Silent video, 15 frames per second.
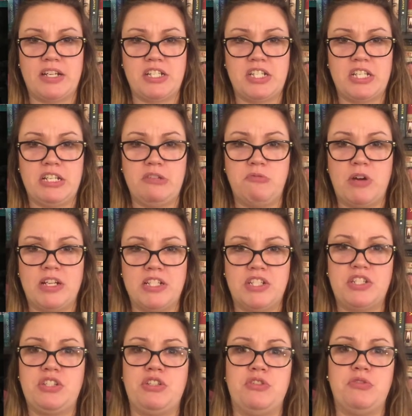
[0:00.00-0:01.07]
She wants
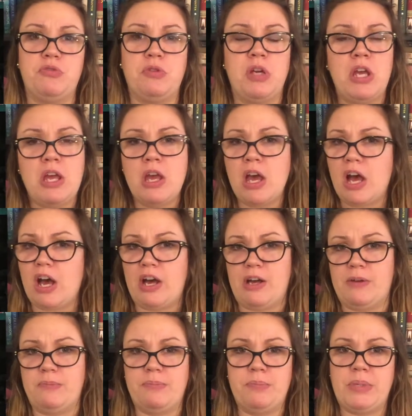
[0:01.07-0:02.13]
to
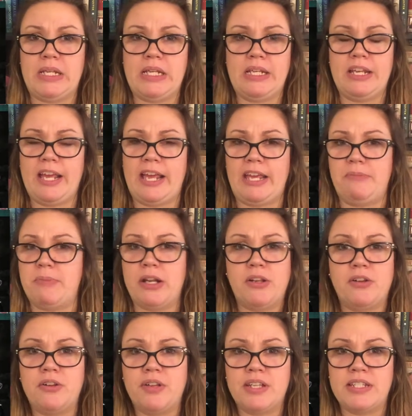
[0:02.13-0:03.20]
um, be a
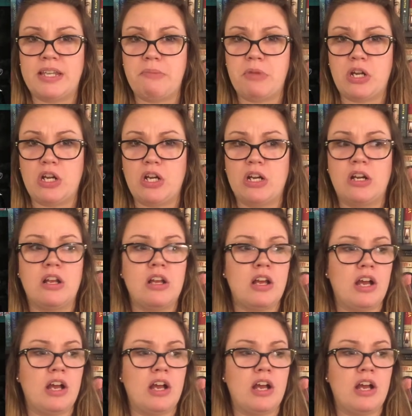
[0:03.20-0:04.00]
medical examiner.